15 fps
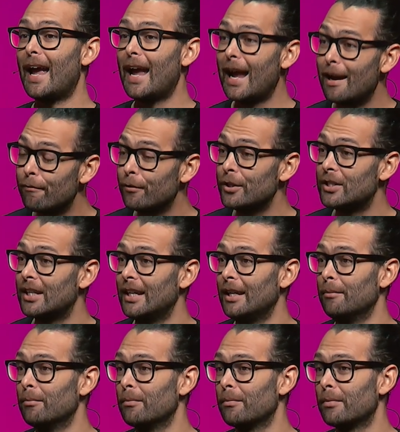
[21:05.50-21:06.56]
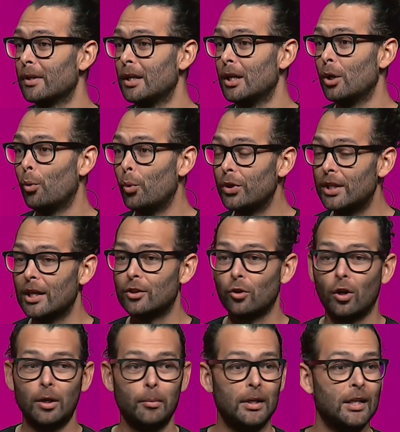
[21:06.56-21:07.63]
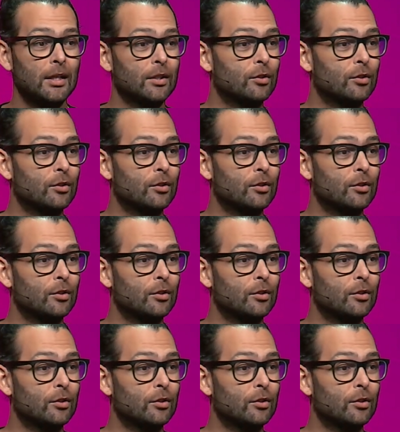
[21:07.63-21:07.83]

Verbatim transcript: every team with the autonomy